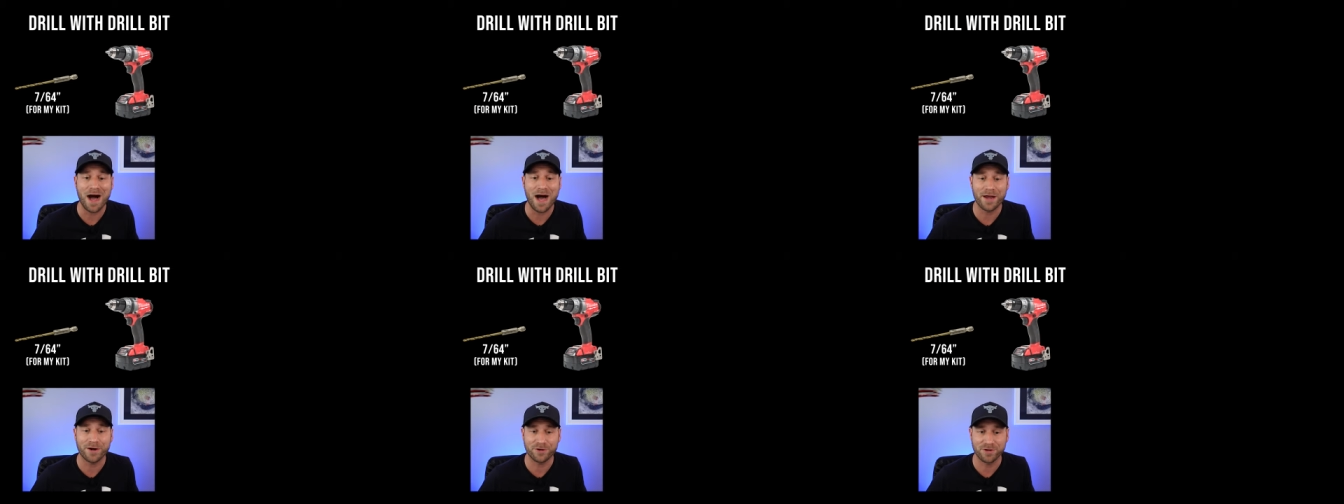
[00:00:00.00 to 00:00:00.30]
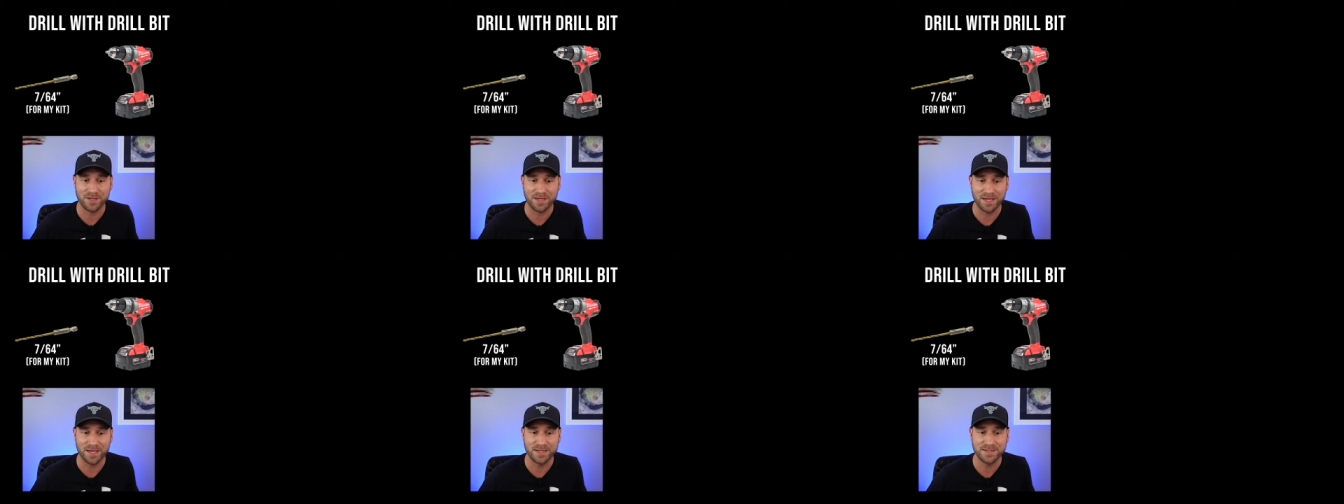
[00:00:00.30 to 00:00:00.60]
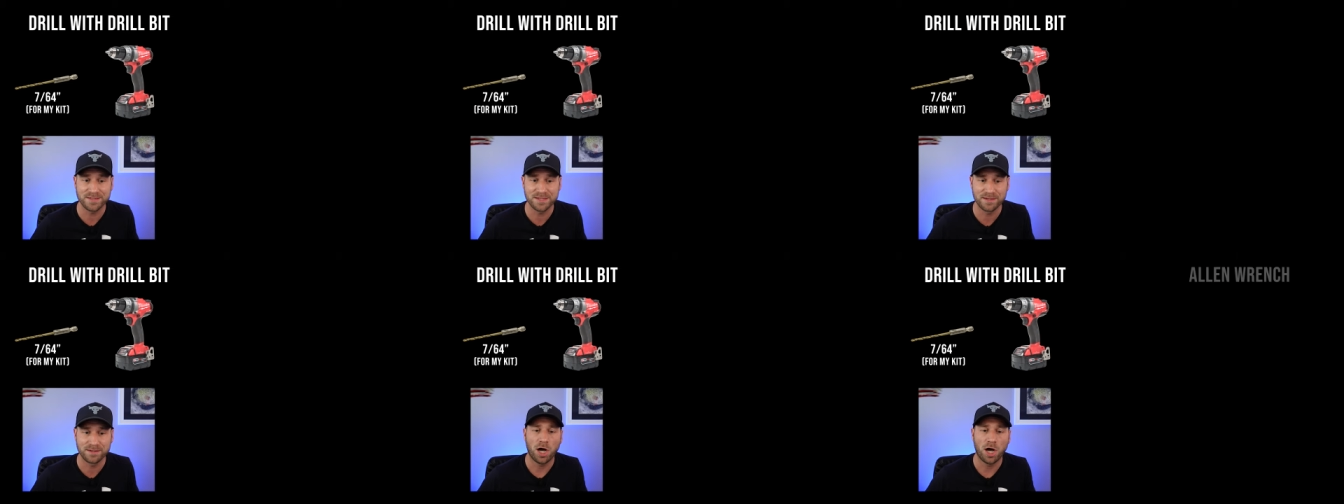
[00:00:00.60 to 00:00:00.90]
Otter
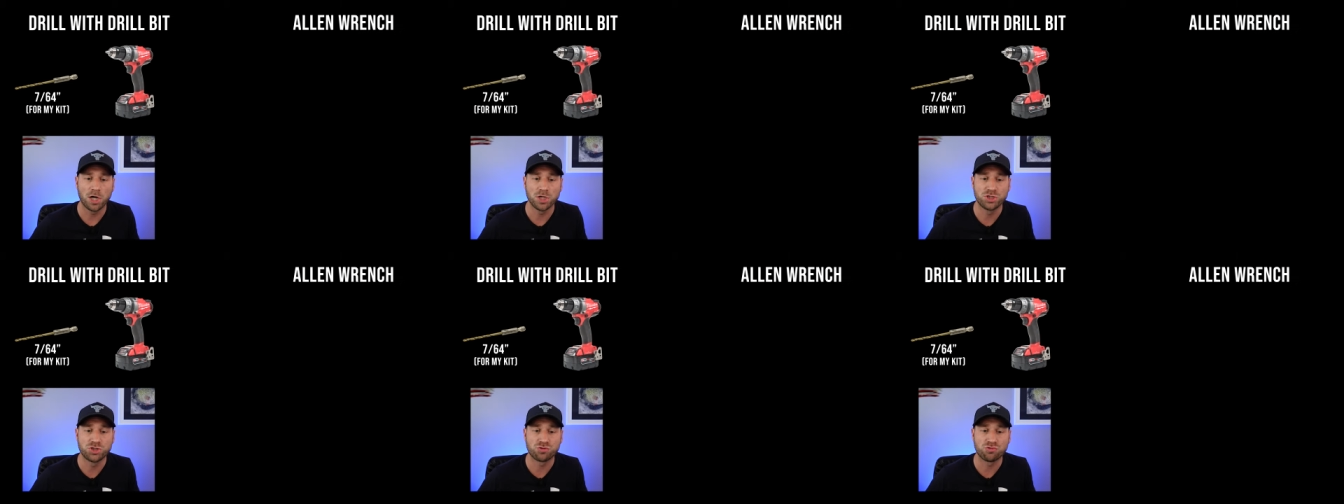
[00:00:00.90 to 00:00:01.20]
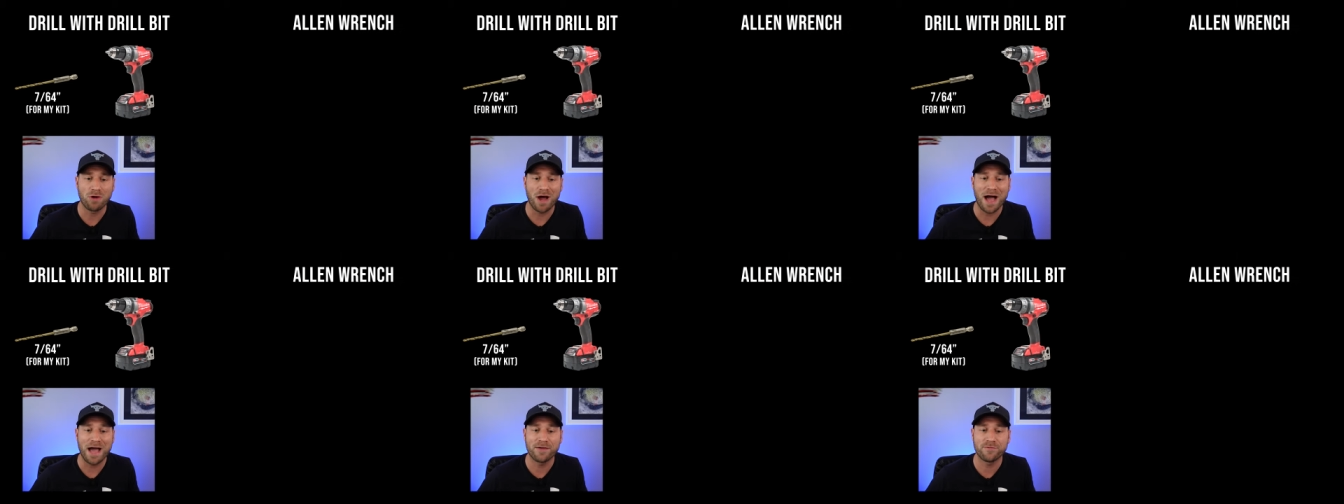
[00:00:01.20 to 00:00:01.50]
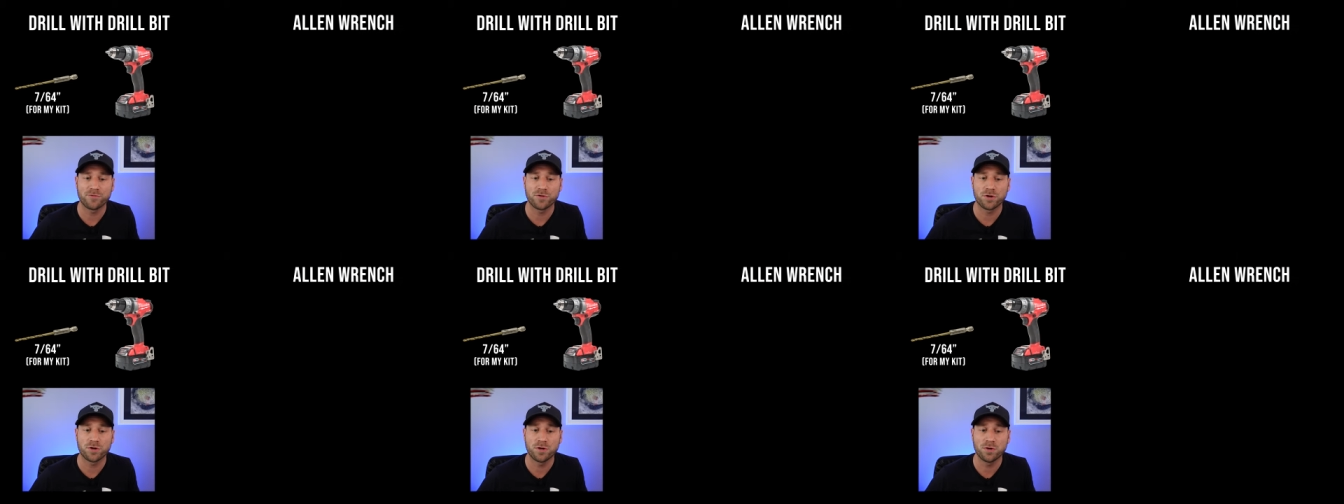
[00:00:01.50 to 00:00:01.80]
kit a
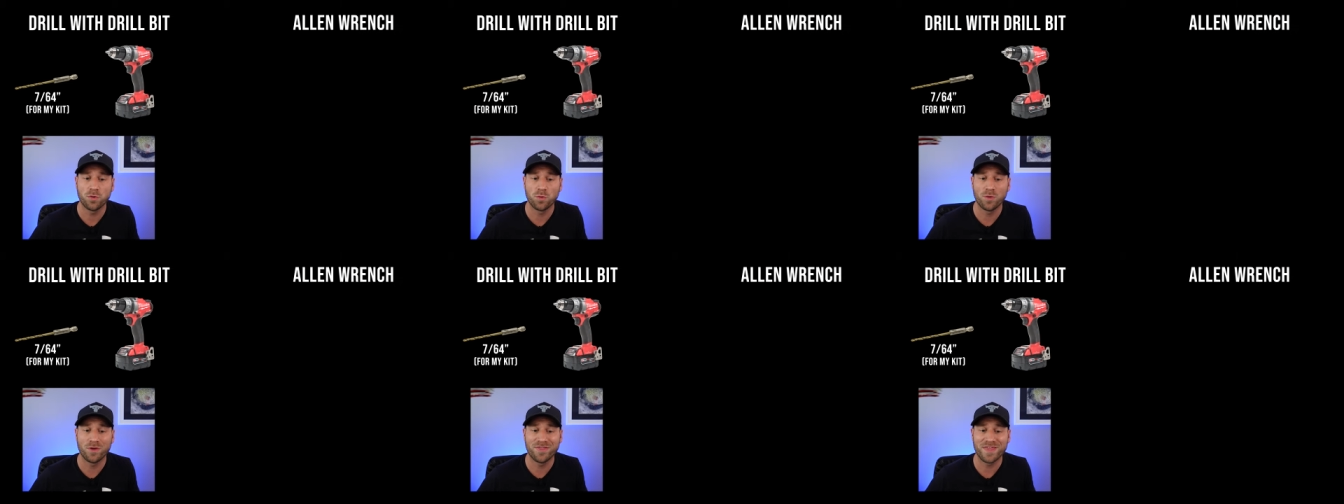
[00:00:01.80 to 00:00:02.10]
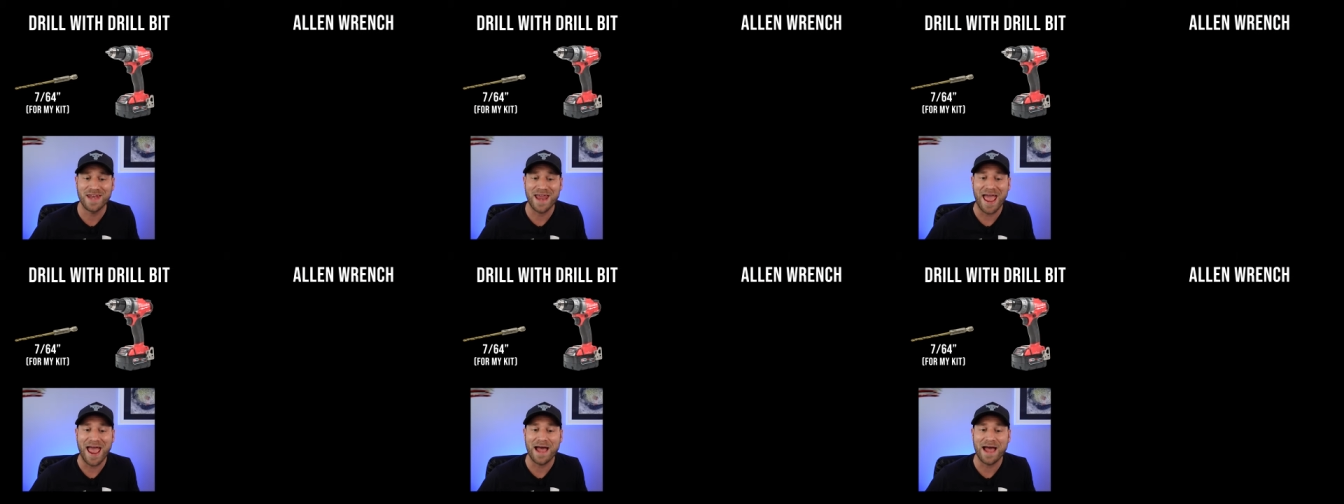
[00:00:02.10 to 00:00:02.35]
driver with an